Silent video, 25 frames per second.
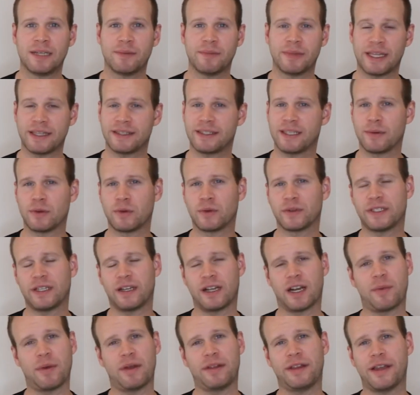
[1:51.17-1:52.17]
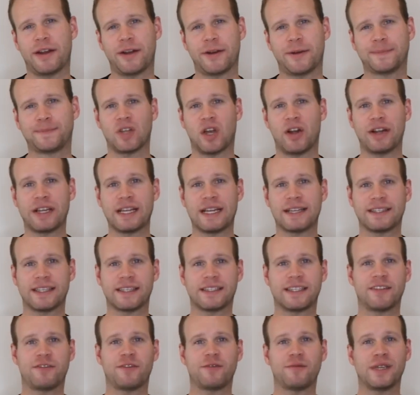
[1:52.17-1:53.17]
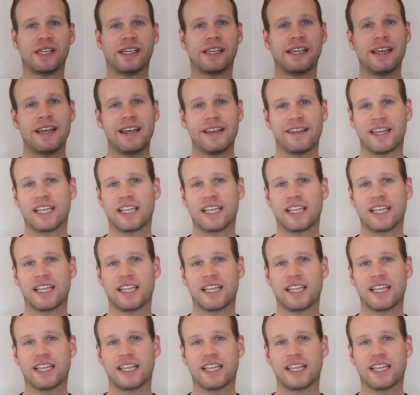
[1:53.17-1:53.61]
But that's something we'll talk about later. All right, guys, that's it for me.